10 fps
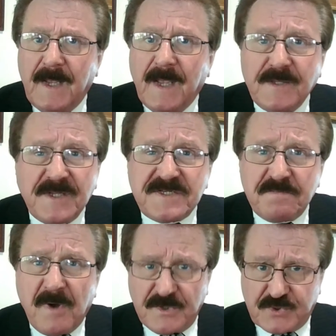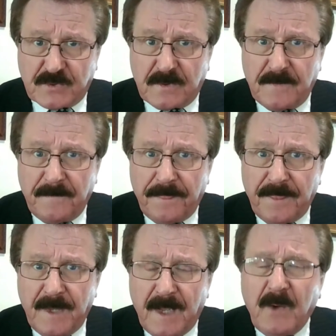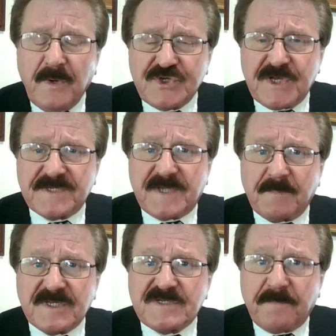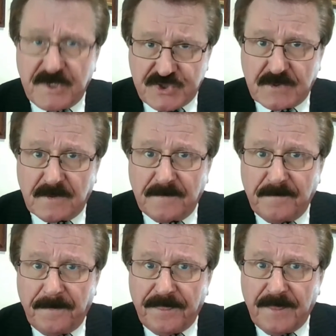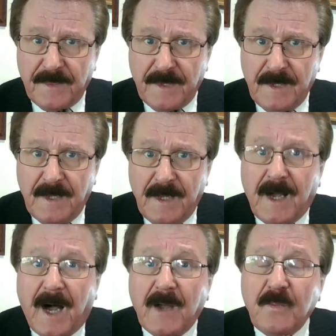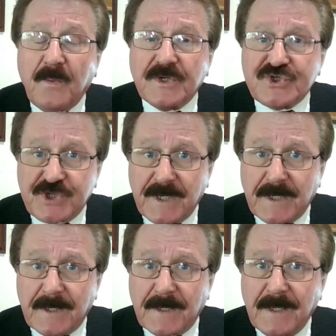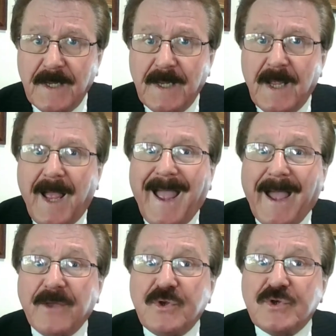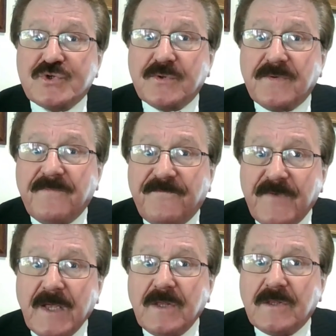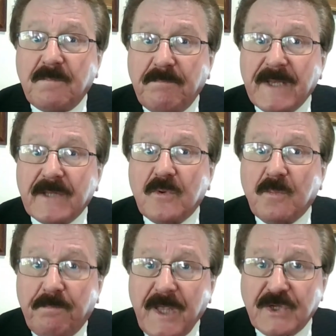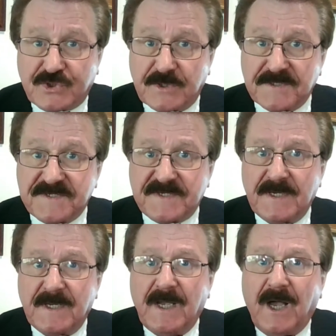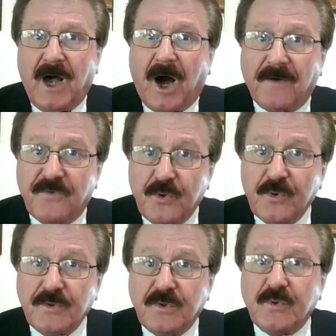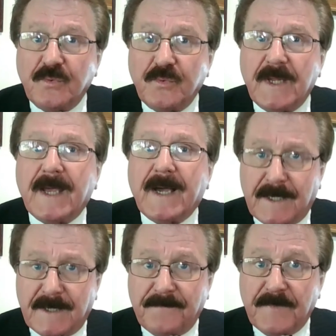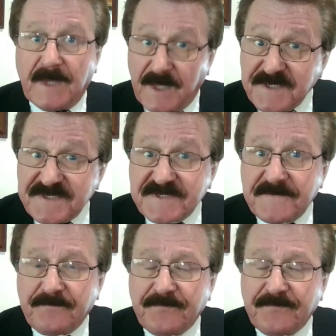In this module, I want to share something special. I want to share how you should feed the mental pictures of who you really are. Yes,